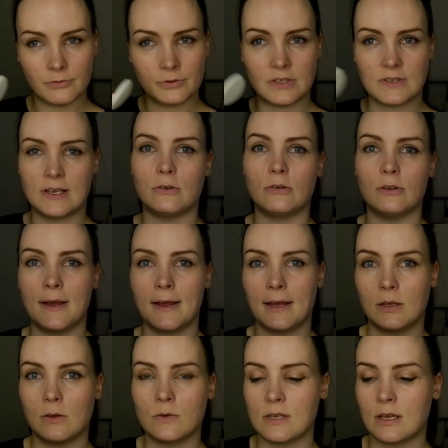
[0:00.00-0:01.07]
because I don't
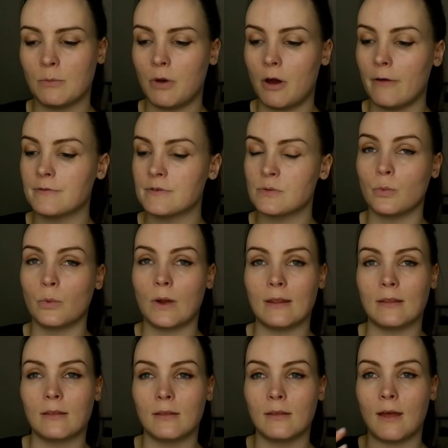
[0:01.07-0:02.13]
like using puffs
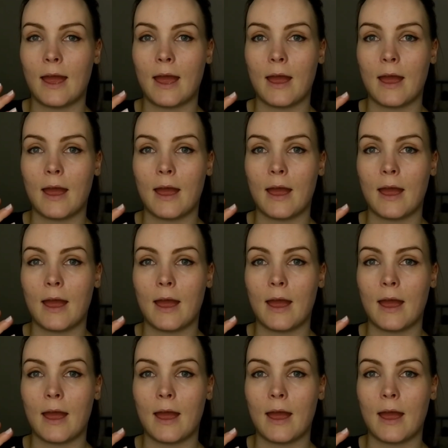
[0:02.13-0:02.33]
with